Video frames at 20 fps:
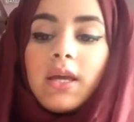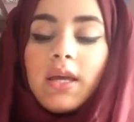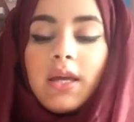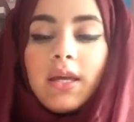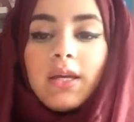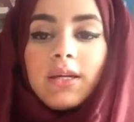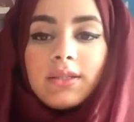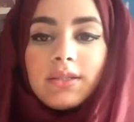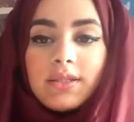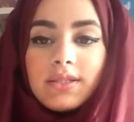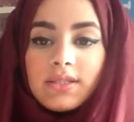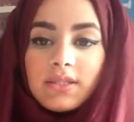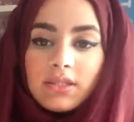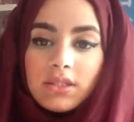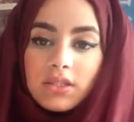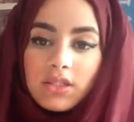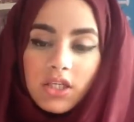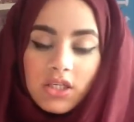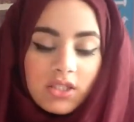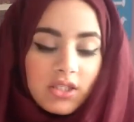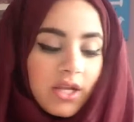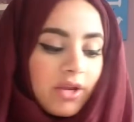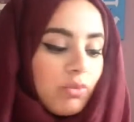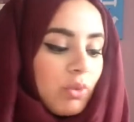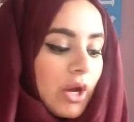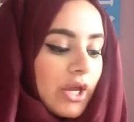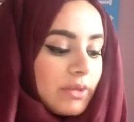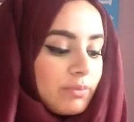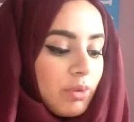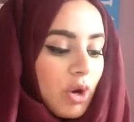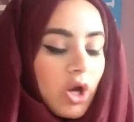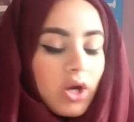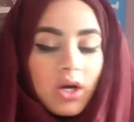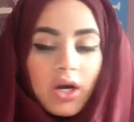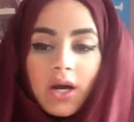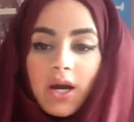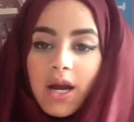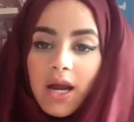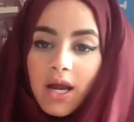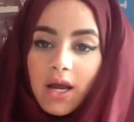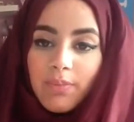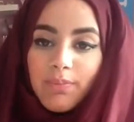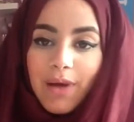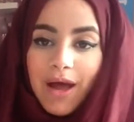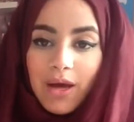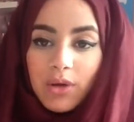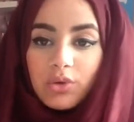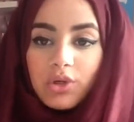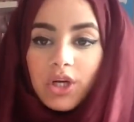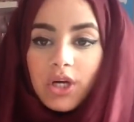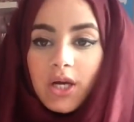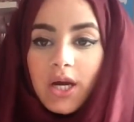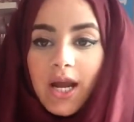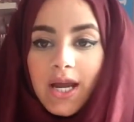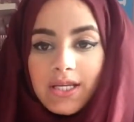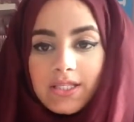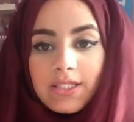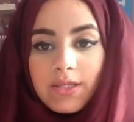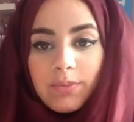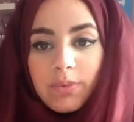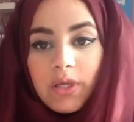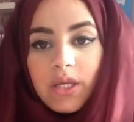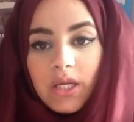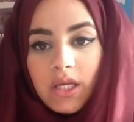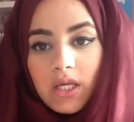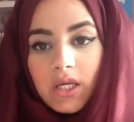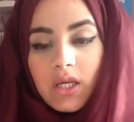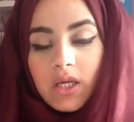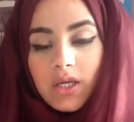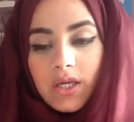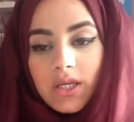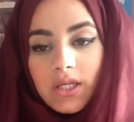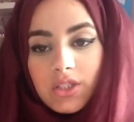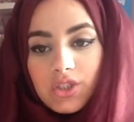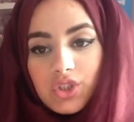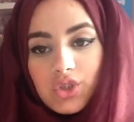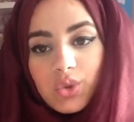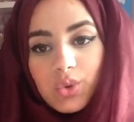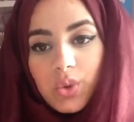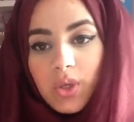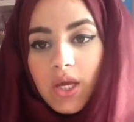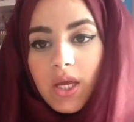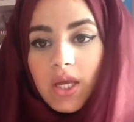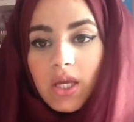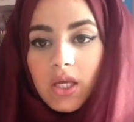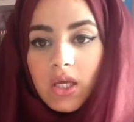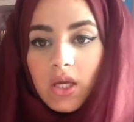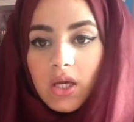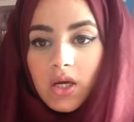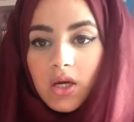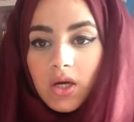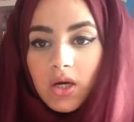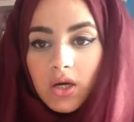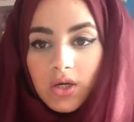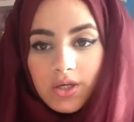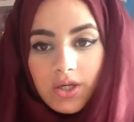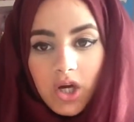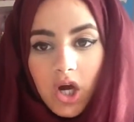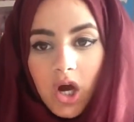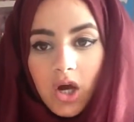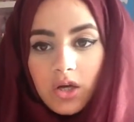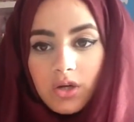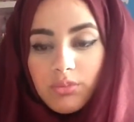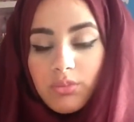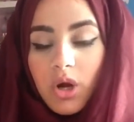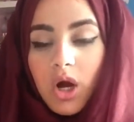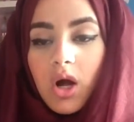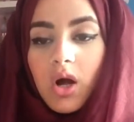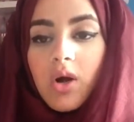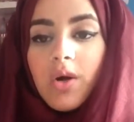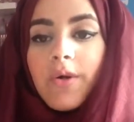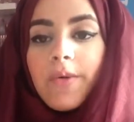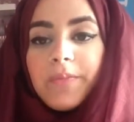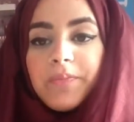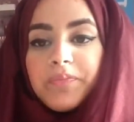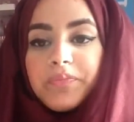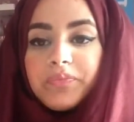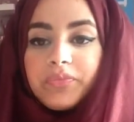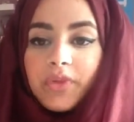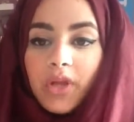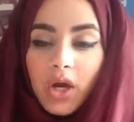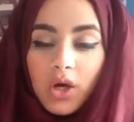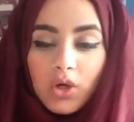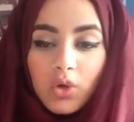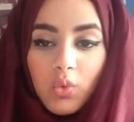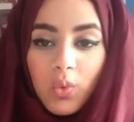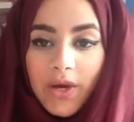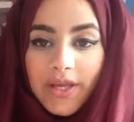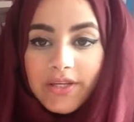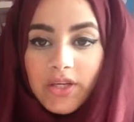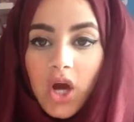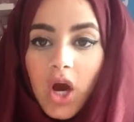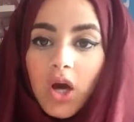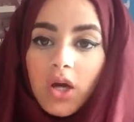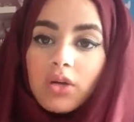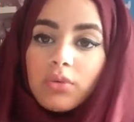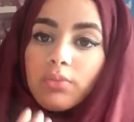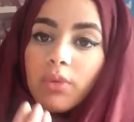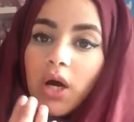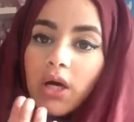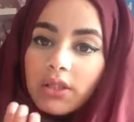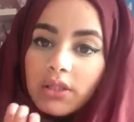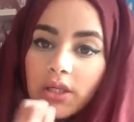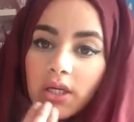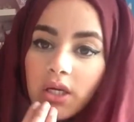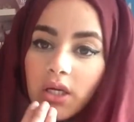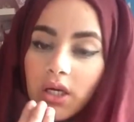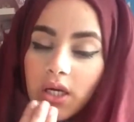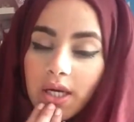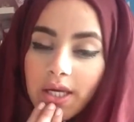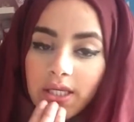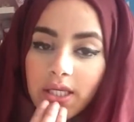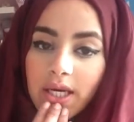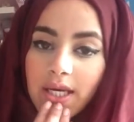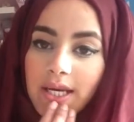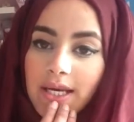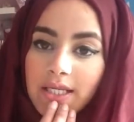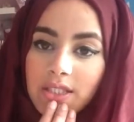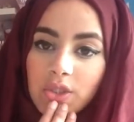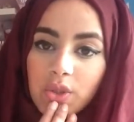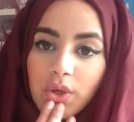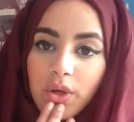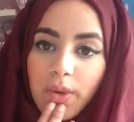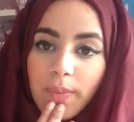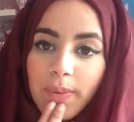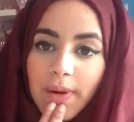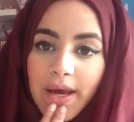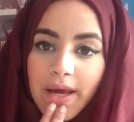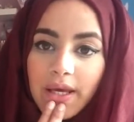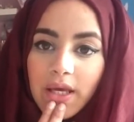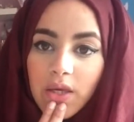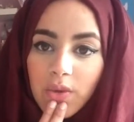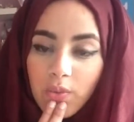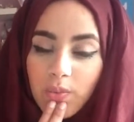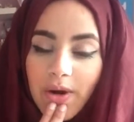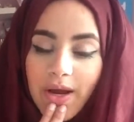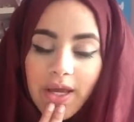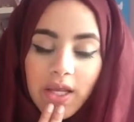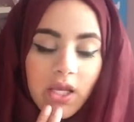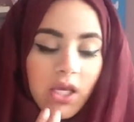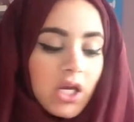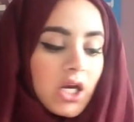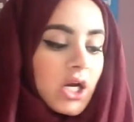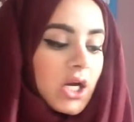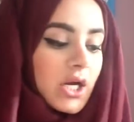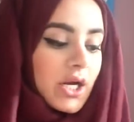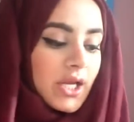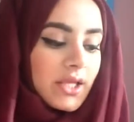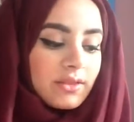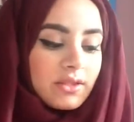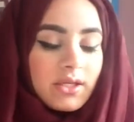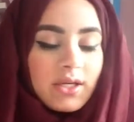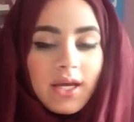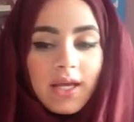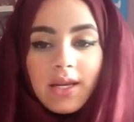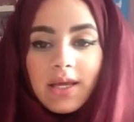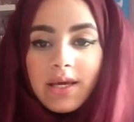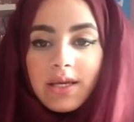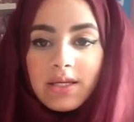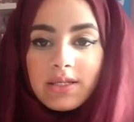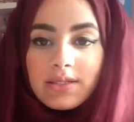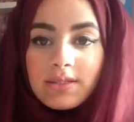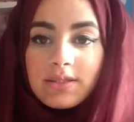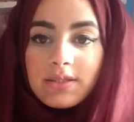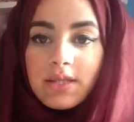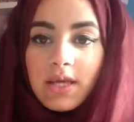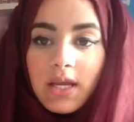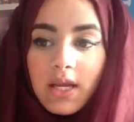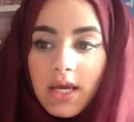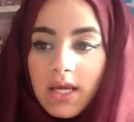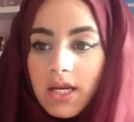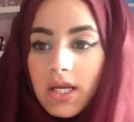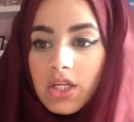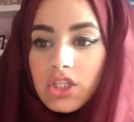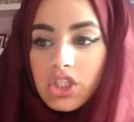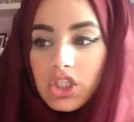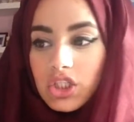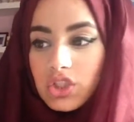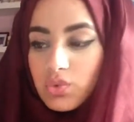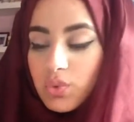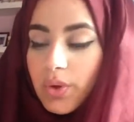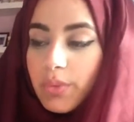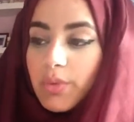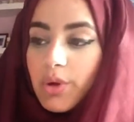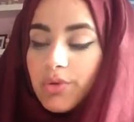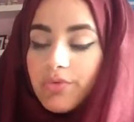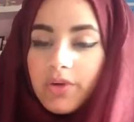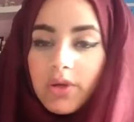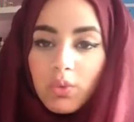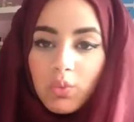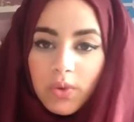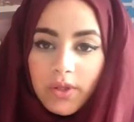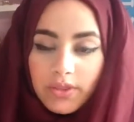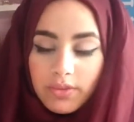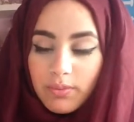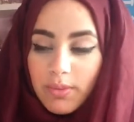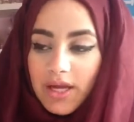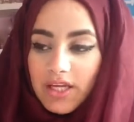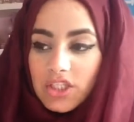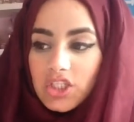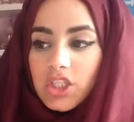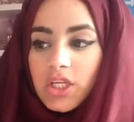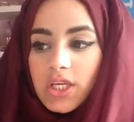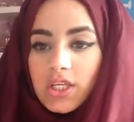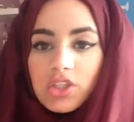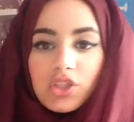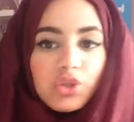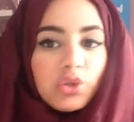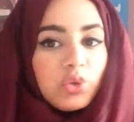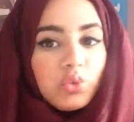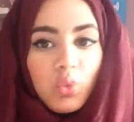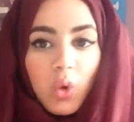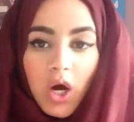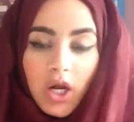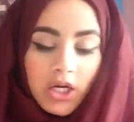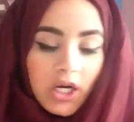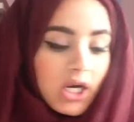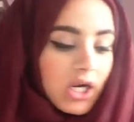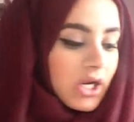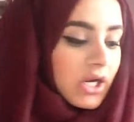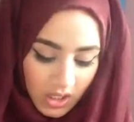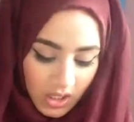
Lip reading: And it's just a white powder. I dip it into on a cotton ball, on a wet cotton ball, and I like to apply it right here, and then I let it sit and I just remove it with my tea tree water.